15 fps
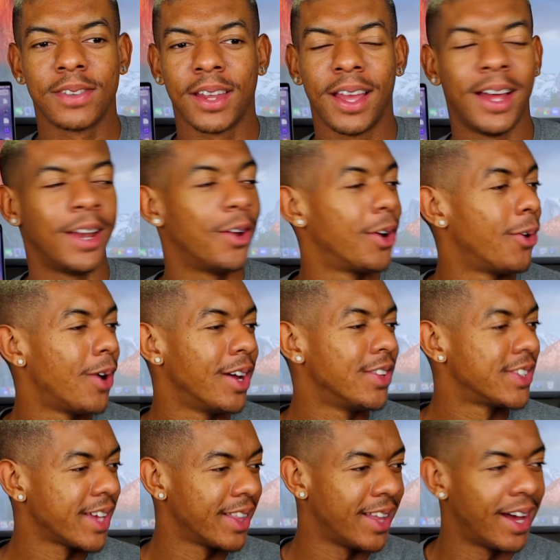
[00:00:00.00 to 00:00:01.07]
i don't know why you
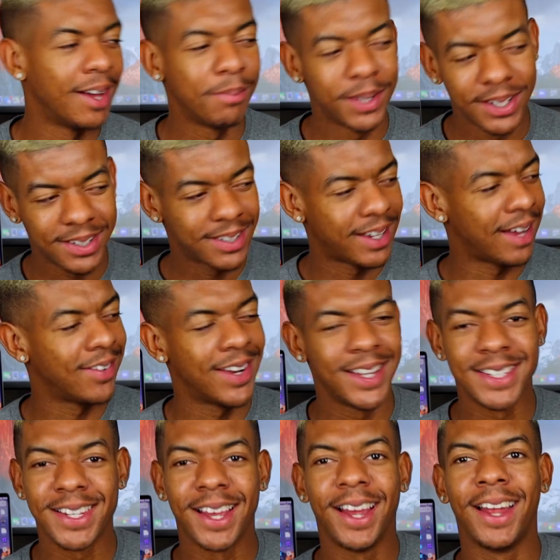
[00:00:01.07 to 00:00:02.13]
said that but have a
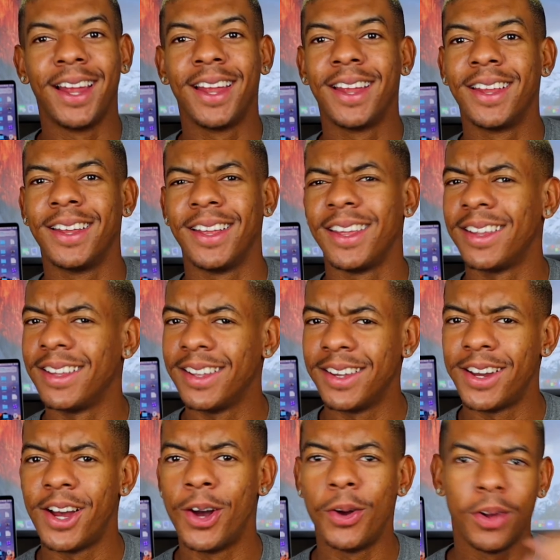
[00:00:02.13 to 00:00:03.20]
nice day you
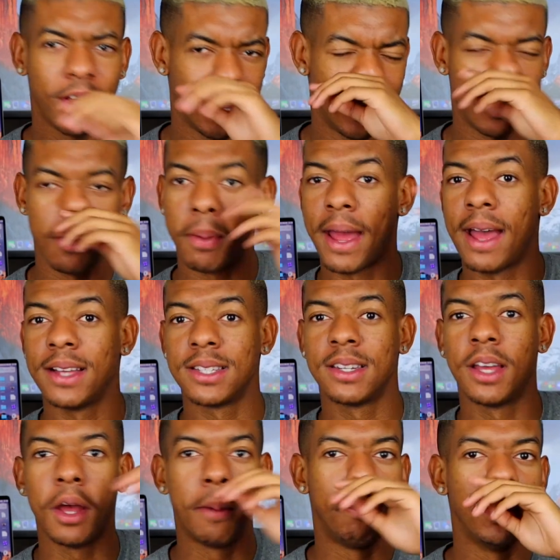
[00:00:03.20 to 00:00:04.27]
know and you're past
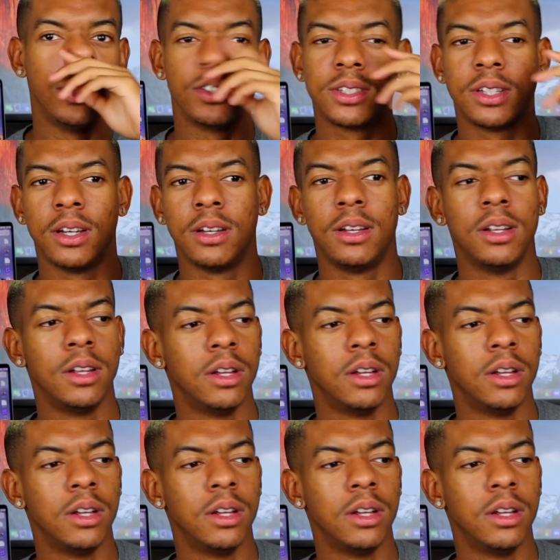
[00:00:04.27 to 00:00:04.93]
it opposed to